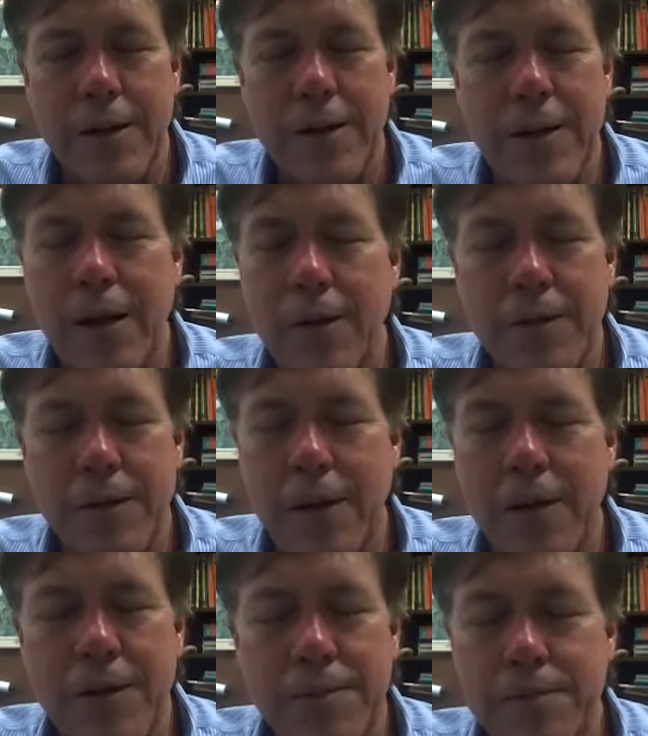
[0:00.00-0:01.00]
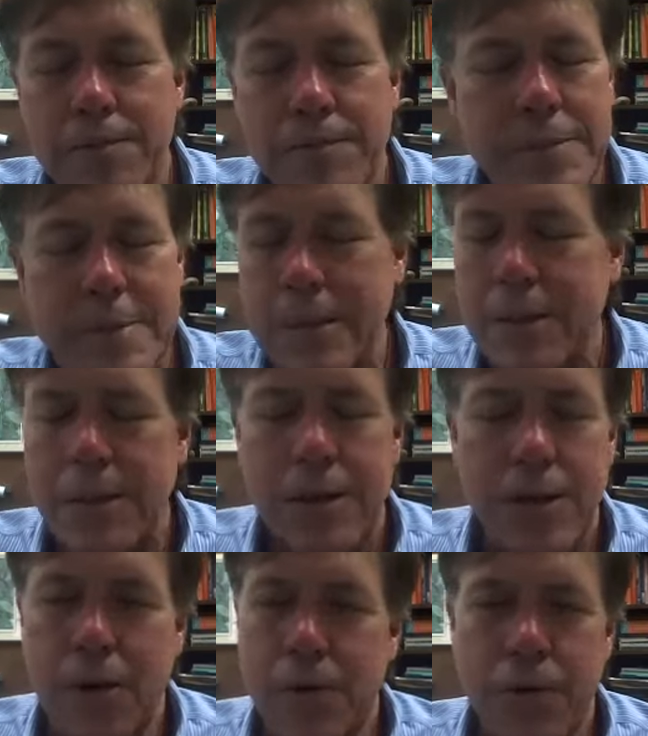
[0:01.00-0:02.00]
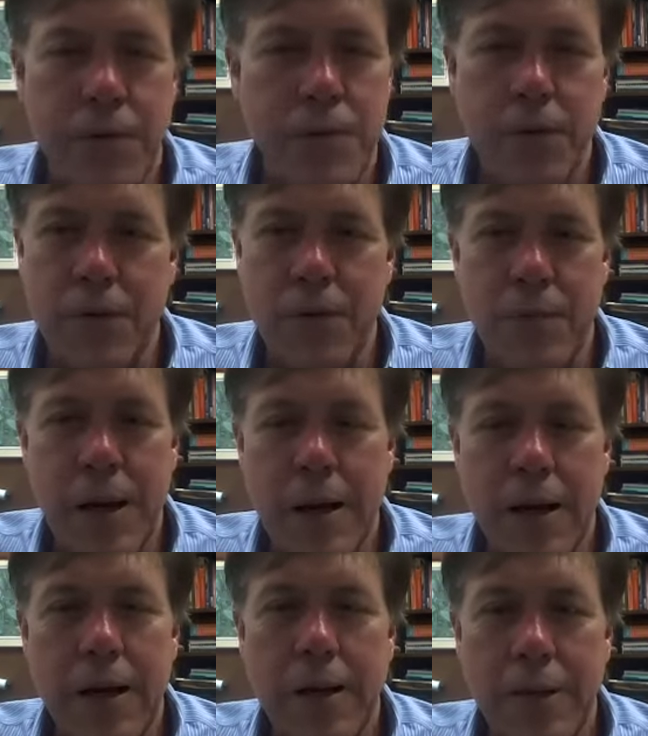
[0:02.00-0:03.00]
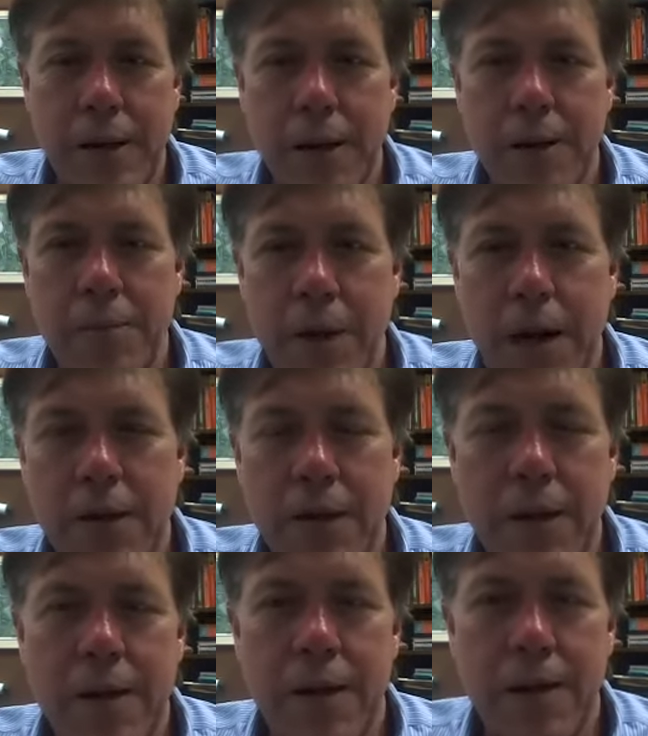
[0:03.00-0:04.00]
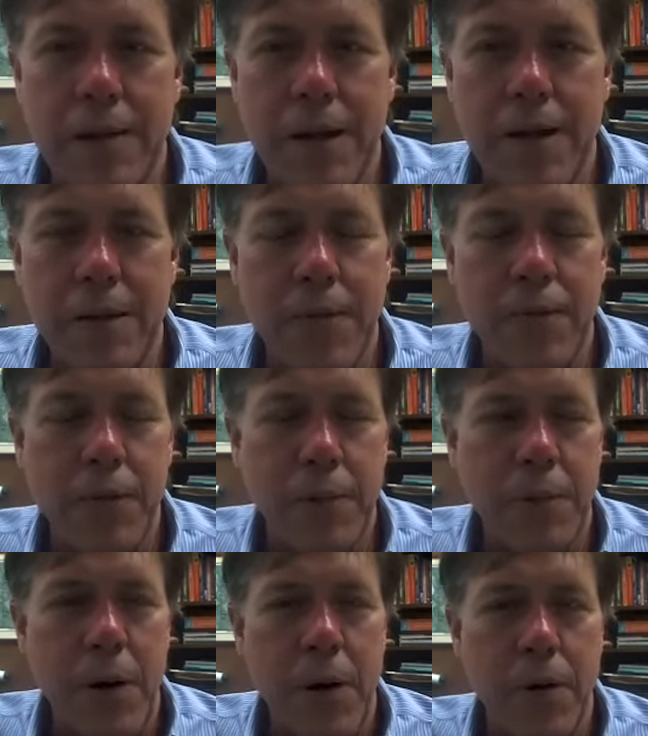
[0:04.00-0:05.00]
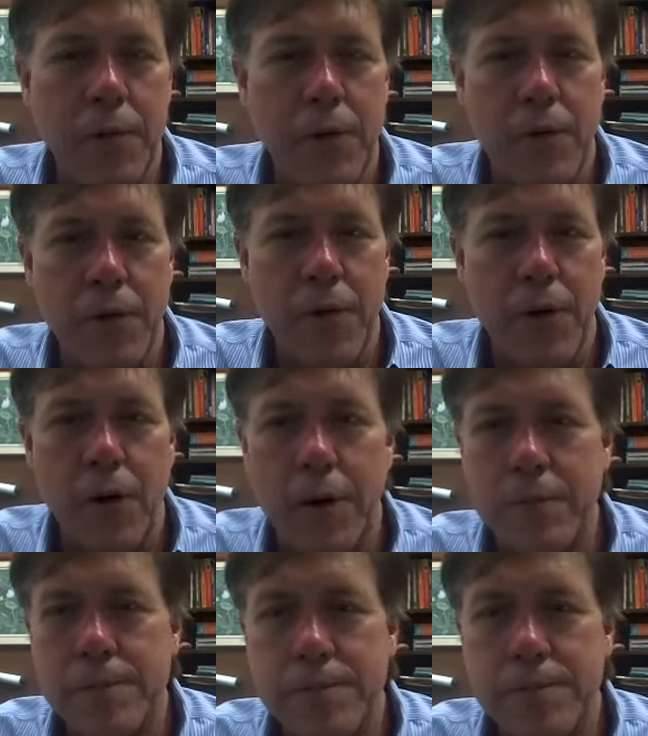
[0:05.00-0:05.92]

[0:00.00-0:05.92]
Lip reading: they'll go through just about anything, but I think it gives them pause for thought.